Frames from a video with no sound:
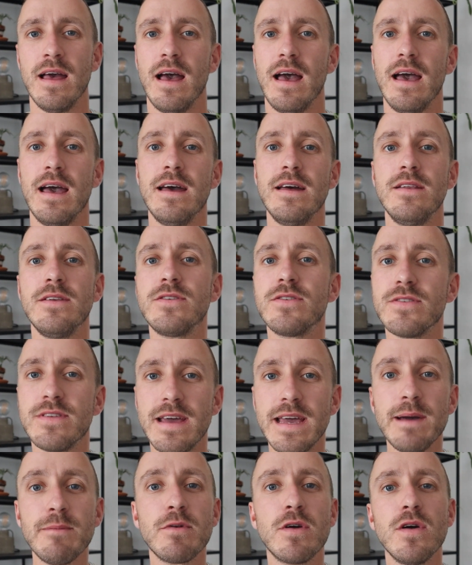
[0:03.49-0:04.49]
And
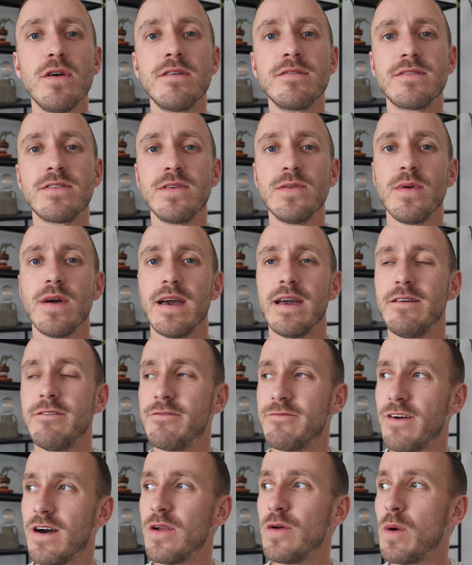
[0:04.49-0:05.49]
today I'm going to do a
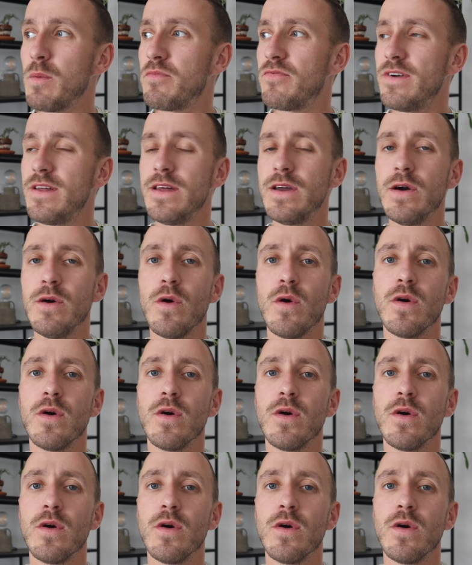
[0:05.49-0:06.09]
follow-up video